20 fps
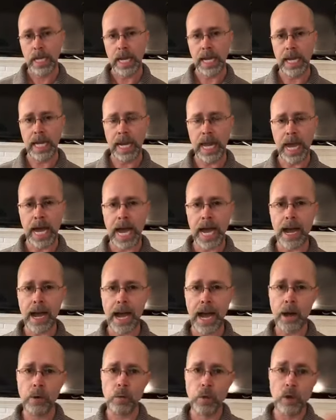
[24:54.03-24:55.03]
And
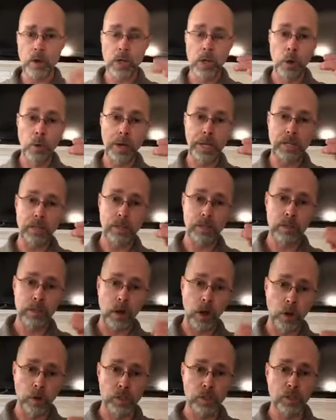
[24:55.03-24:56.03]
I, I won't go into
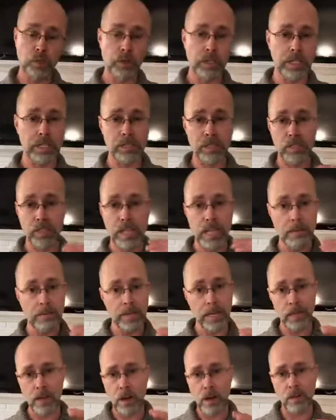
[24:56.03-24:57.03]
the whole story because it'd take
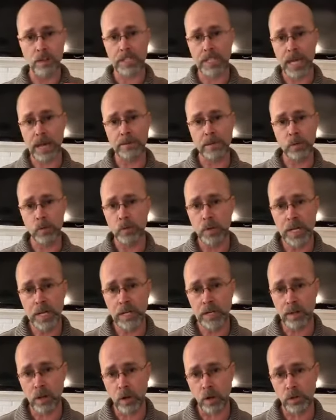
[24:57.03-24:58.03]
me a long time to
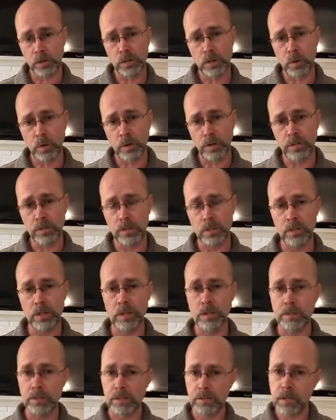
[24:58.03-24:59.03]
read the whole story to
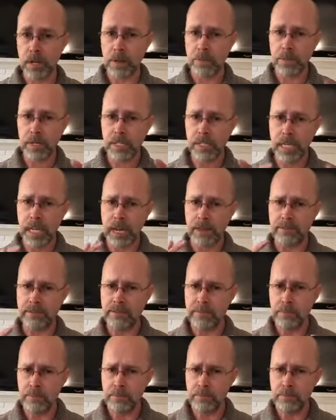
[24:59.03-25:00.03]
you. So I'm going to kind of